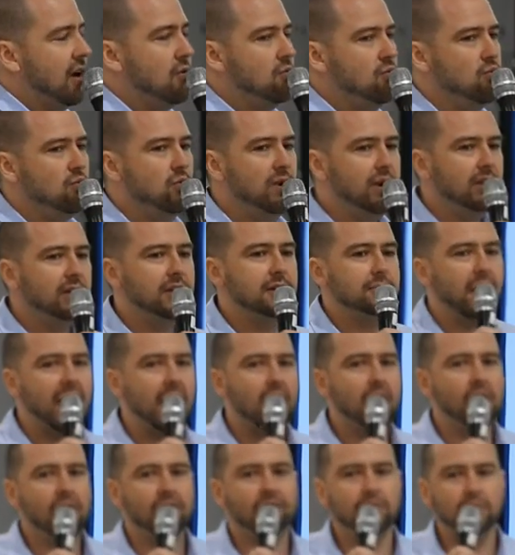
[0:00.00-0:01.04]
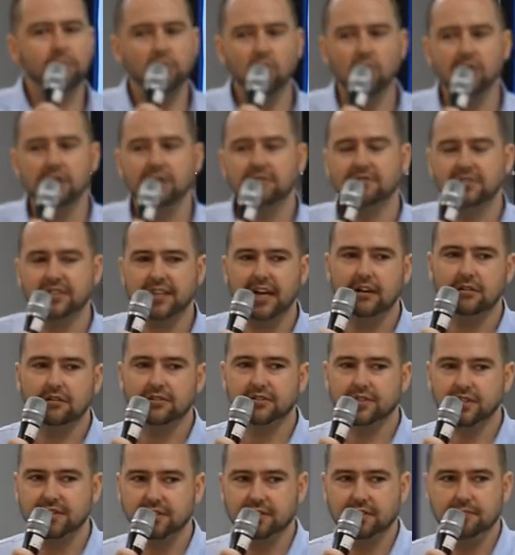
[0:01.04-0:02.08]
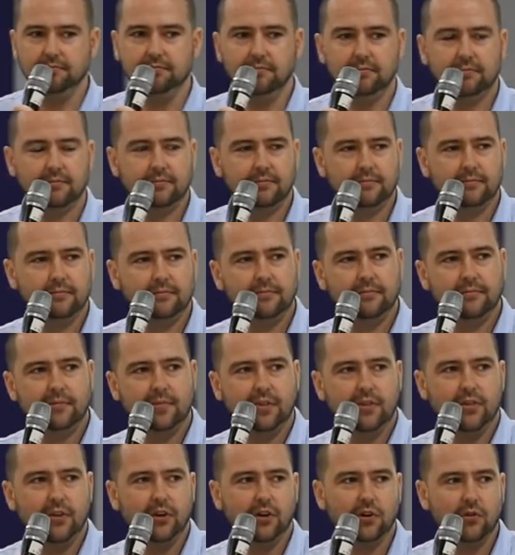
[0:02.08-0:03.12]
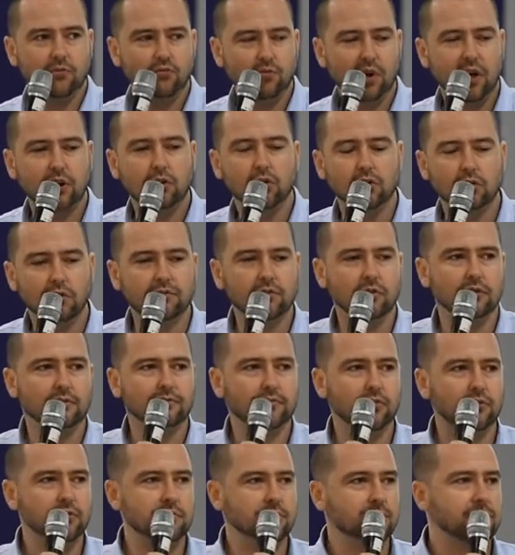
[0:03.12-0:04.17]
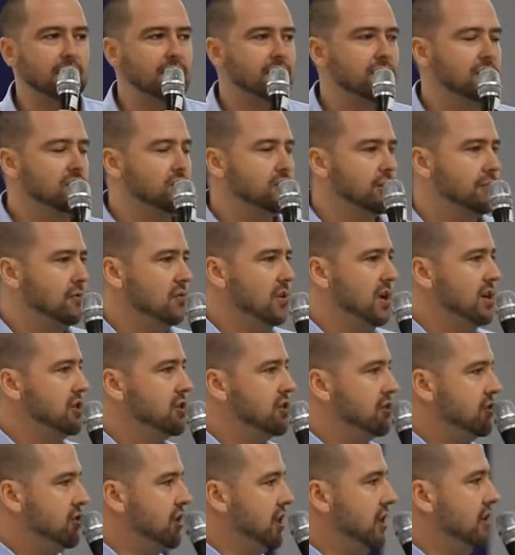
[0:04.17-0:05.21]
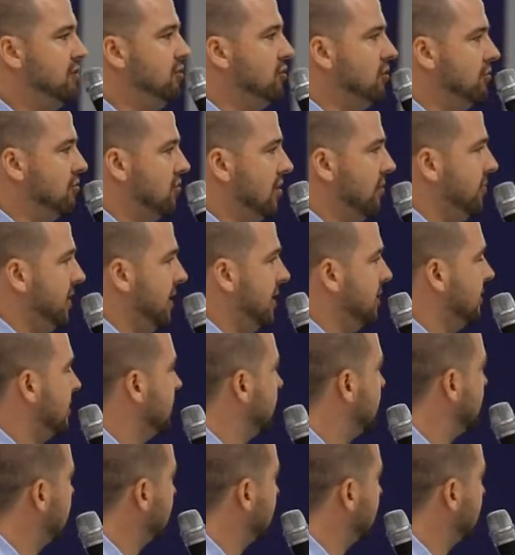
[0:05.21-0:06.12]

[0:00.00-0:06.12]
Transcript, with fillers: a really powerful point of sale system that can run all of your food and beverage operations in your property.